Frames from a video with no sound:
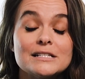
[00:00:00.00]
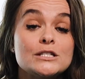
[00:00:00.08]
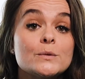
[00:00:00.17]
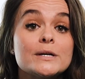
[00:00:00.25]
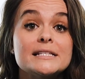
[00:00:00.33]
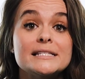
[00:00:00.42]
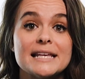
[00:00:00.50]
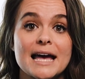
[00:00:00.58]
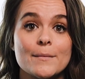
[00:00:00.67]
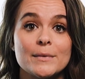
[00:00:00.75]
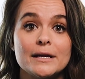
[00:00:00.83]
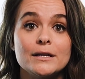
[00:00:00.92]
to
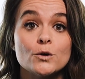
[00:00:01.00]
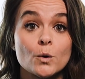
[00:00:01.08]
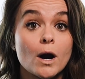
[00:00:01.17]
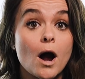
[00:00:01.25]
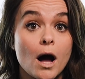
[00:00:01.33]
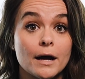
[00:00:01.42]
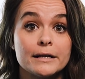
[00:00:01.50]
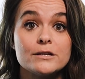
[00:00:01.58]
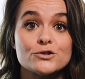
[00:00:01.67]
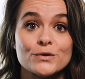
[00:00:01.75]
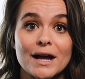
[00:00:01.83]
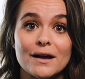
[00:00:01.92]
examine your audit
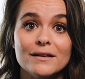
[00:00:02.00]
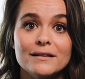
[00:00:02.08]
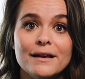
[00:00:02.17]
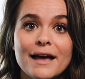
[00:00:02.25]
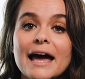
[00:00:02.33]
trail